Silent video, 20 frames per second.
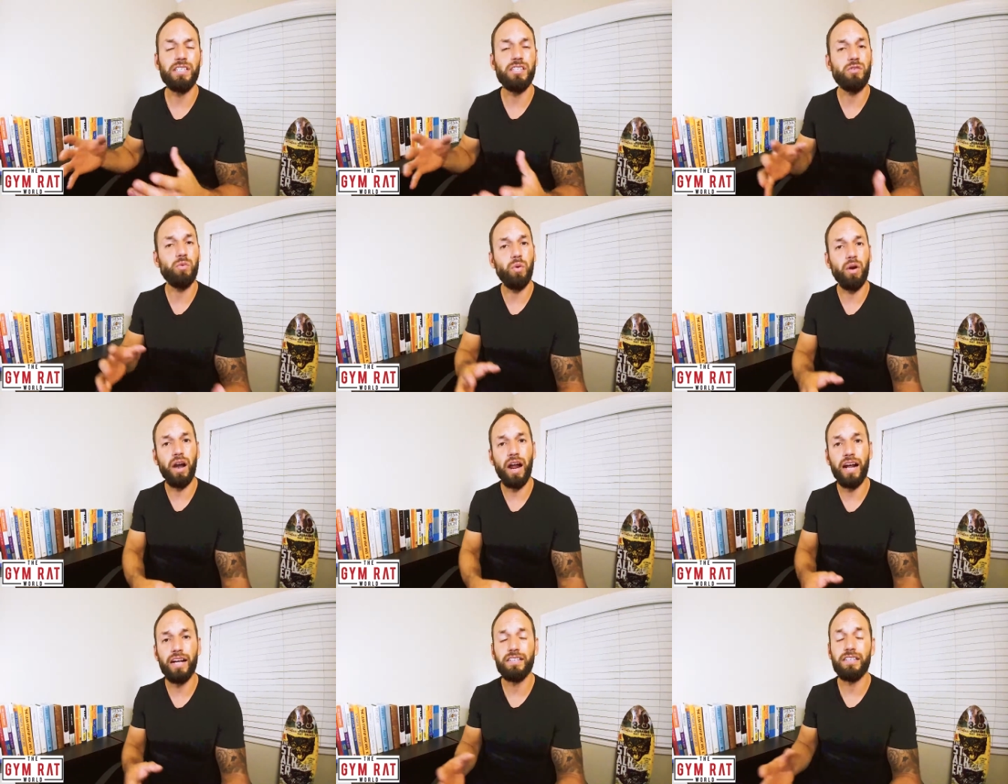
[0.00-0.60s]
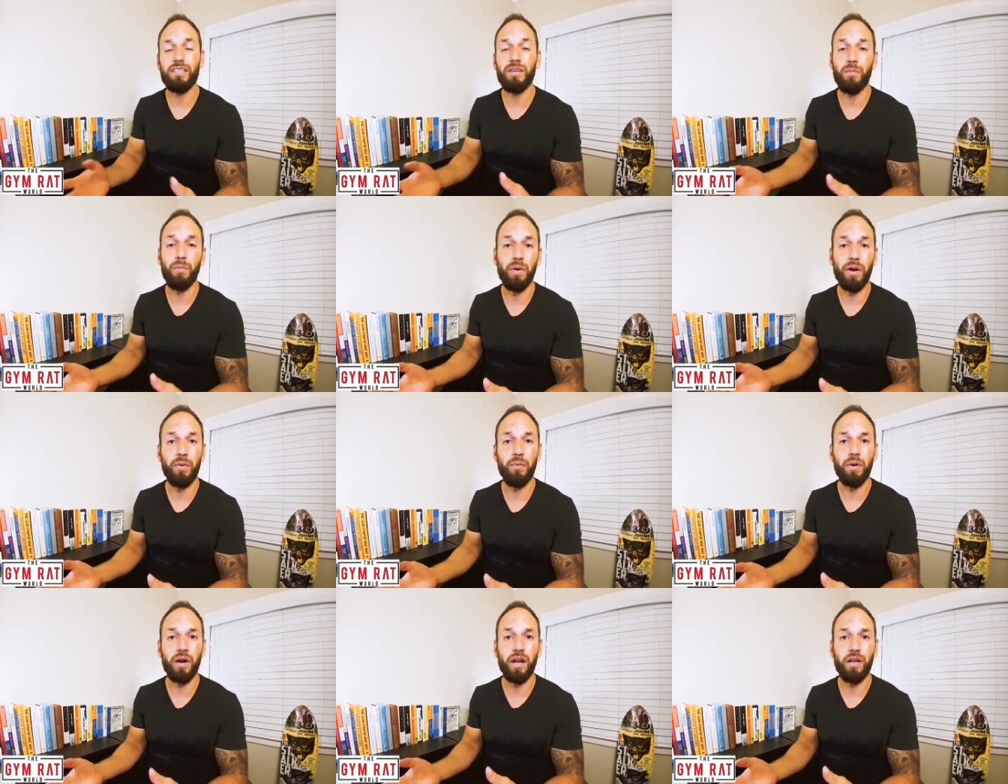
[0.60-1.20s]
This is where high stim
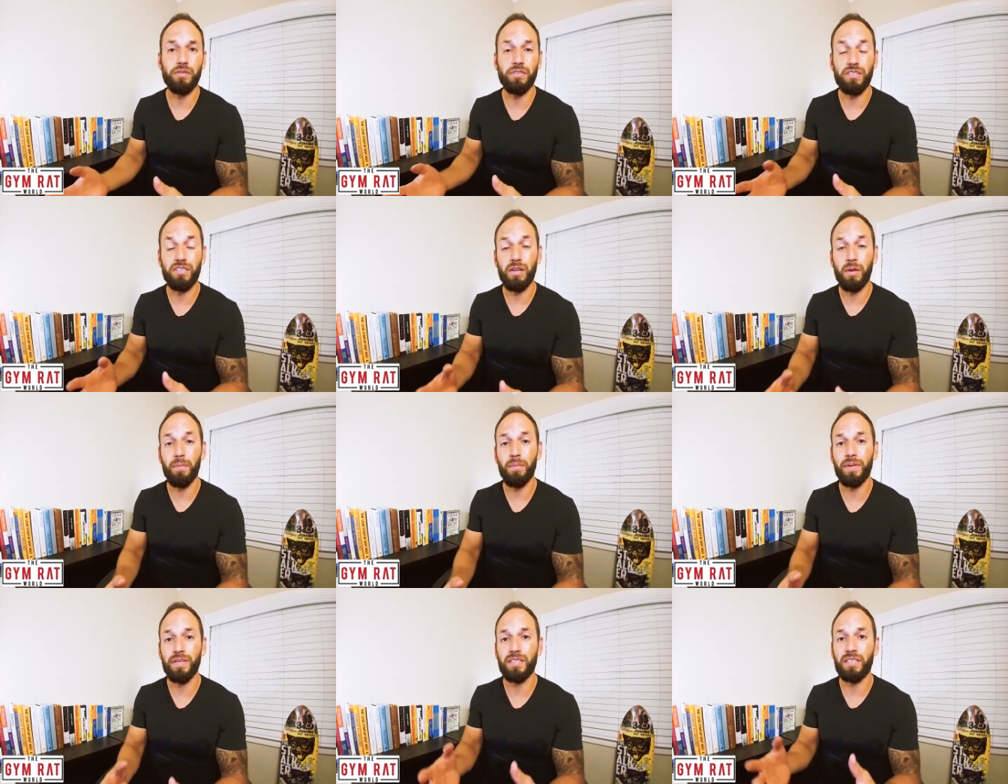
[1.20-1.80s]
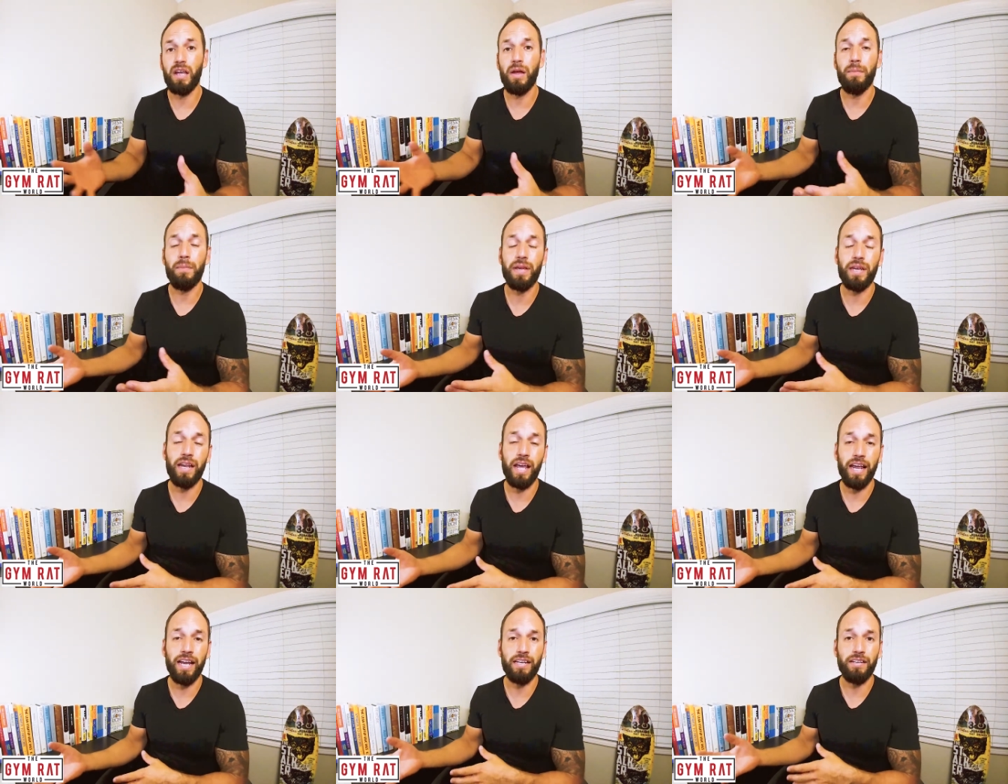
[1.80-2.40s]
pre-workout supplements come
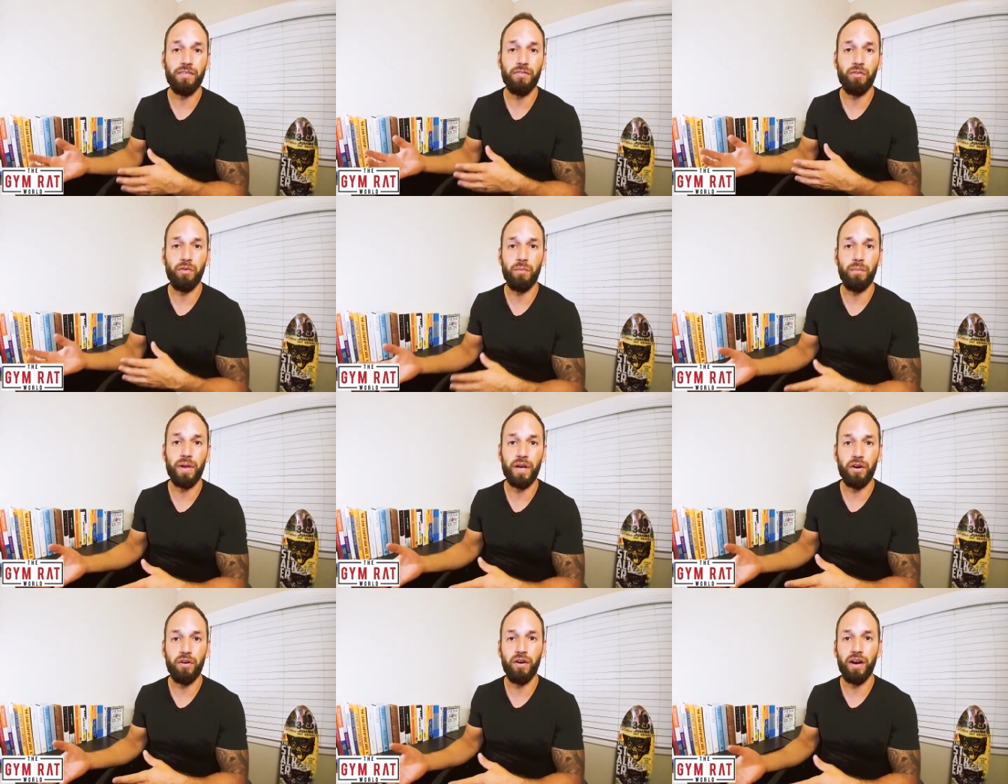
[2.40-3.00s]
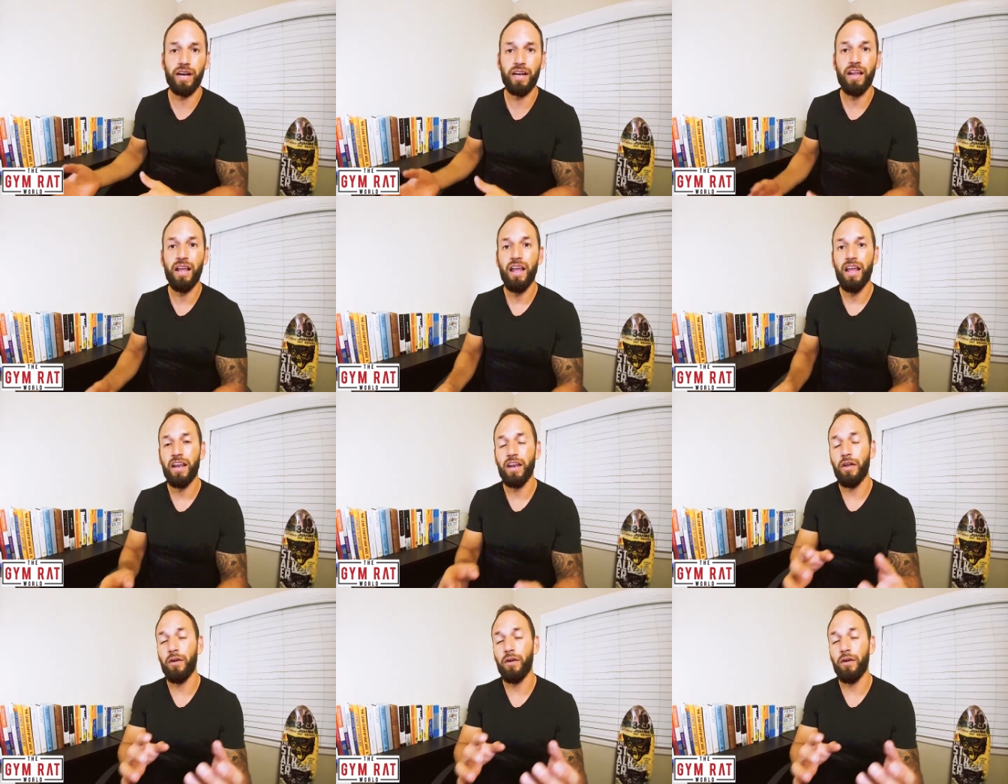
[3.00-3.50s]
in handy for me, right?